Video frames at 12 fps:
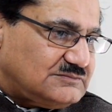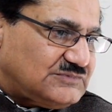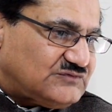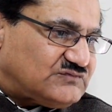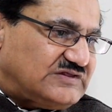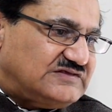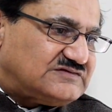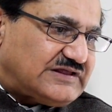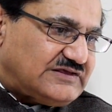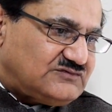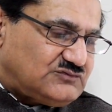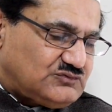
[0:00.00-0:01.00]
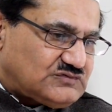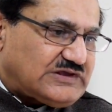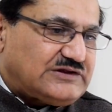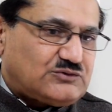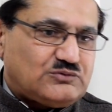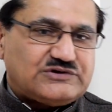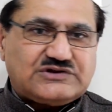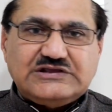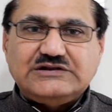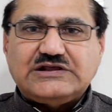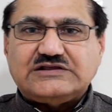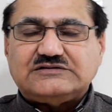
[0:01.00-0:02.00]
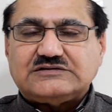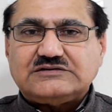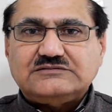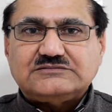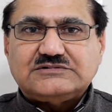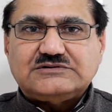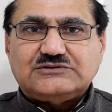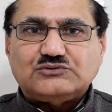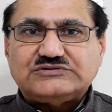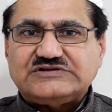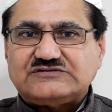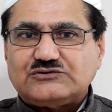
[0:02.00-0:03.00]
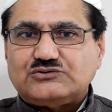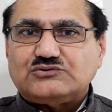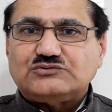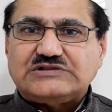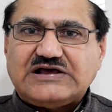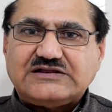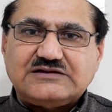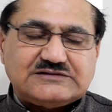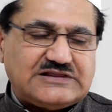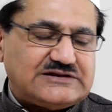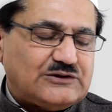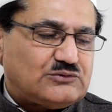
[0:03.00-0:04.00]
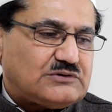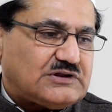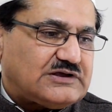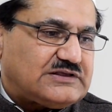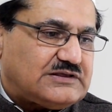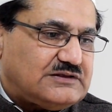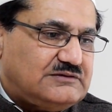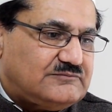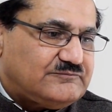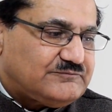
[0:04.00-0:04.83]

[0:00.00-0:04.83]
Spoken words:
If these days you say to a teenager, do this or do that, and they don't like it,